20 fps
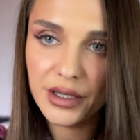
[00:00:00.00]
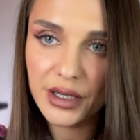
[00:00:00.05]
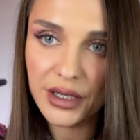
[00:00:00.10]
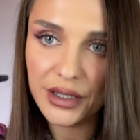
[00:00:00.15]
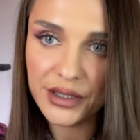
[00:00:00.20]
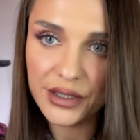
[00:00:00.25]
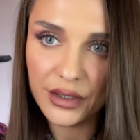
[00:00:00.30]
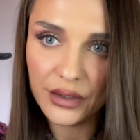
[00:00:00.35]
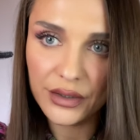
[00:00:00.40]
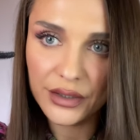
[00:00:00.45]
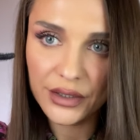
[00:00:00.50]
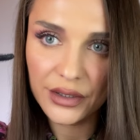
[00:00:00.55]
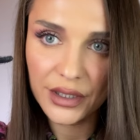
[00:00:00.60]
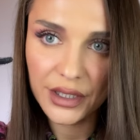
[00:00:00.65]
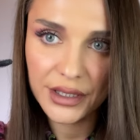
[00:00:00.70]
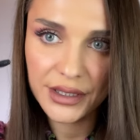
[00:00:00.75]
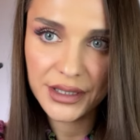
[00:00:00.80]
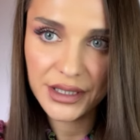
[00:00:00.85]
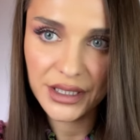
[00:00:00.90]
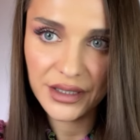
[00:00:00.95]
So as you
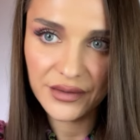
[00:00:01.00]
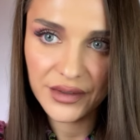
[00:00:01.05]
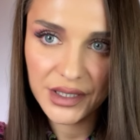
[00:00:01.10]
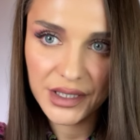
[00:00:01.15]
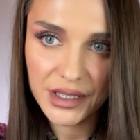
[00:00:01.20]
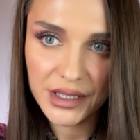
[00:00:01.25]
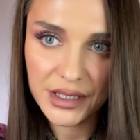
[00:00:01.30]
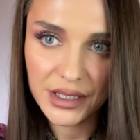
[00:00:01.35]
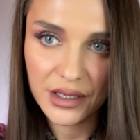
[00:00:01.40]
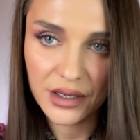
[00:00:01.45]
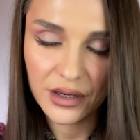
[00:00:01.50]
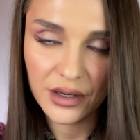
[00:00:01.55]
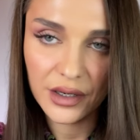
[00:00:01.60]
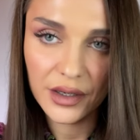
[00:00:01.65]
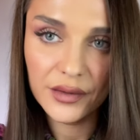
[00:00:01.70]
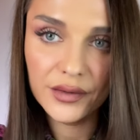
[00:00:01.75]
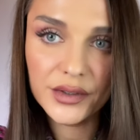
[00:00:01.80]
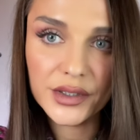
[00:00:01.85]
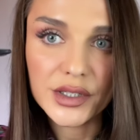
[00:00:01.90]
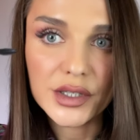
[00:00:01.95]
can see, this is curved.